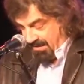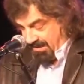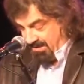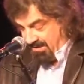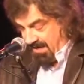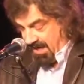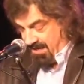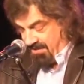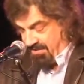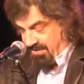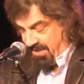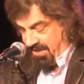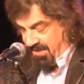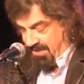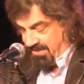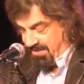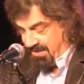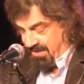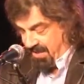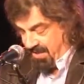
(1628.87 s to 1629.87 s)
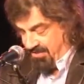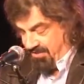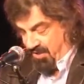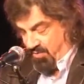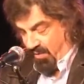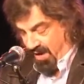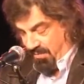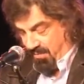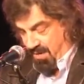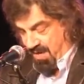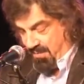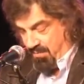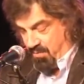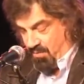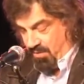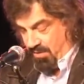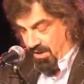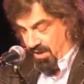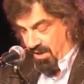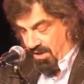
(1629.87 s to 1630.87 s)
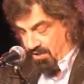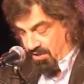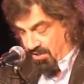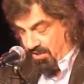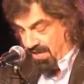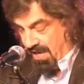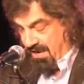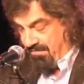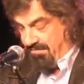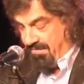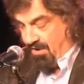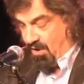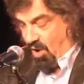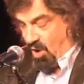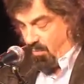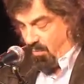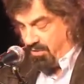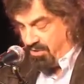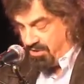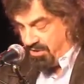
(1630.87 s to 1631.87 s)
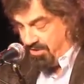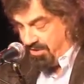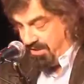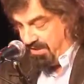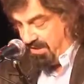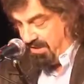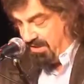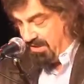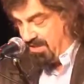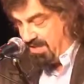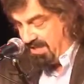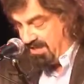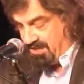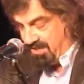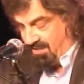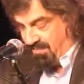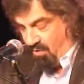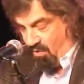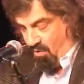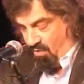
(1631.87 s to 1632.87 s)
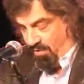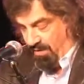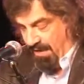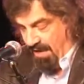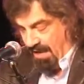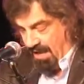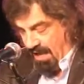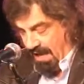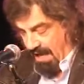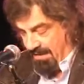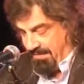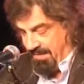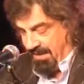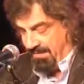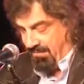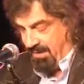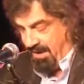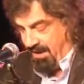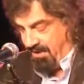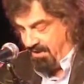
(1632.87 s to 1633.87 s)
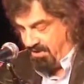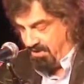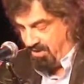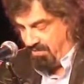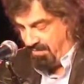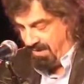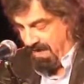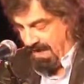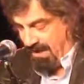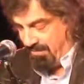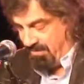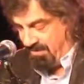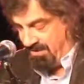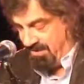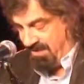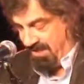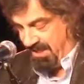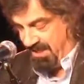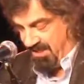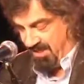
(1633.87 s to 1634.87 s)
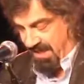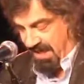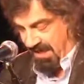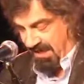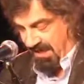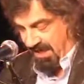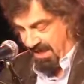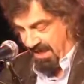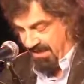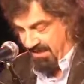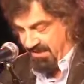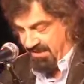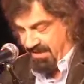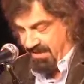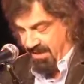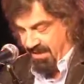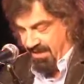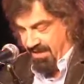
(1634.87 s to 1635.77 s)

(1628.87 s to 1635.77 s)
this country is a country where people should have the opportunity to teach them all. I think parents should be able to teach their kids